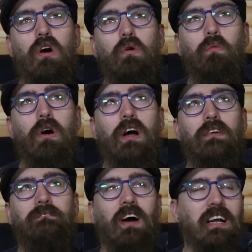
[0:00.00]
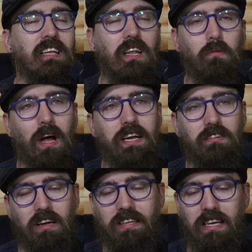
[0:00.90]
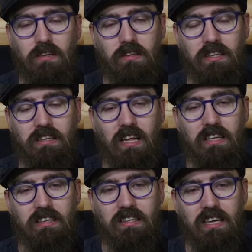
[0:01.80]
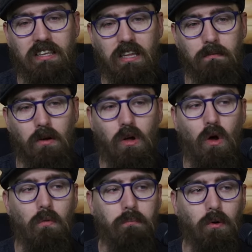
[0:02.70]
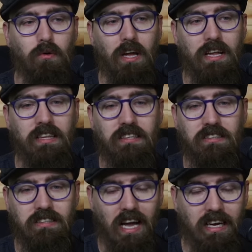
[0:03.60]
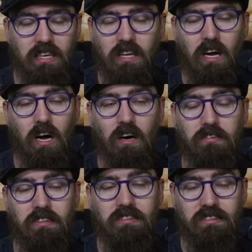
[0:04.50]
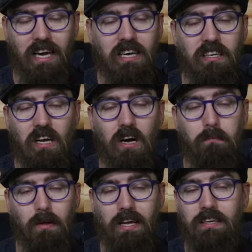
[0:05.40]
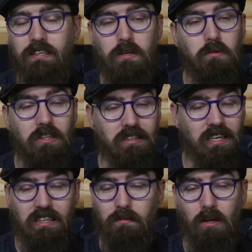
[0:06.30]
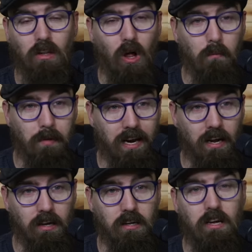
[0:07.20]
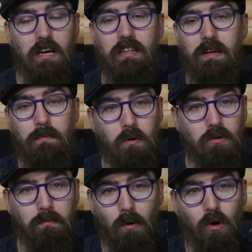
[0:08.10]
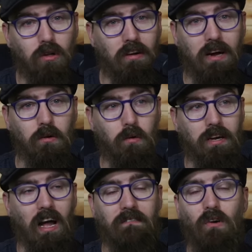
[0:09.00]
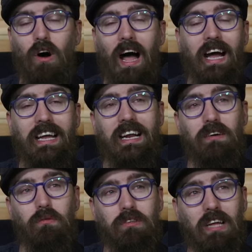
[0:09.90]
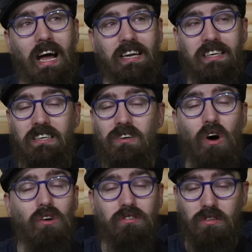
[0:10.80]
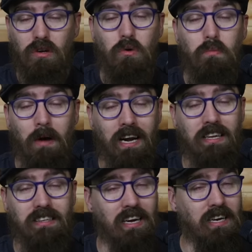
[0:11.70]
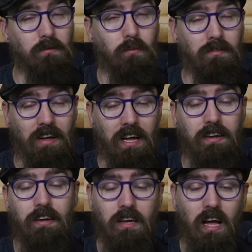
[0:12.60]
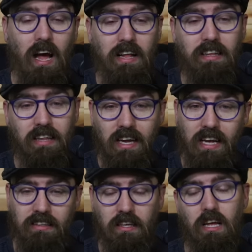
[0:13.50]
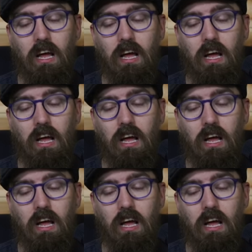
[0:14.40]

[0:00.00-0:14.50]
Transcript: were finding their way, trying to get you to th- system. But in the second half, the second half player knew the system a lot better. They moved the ball around quicker. I thought Akina was actually not too bad at times with it. And the thing is,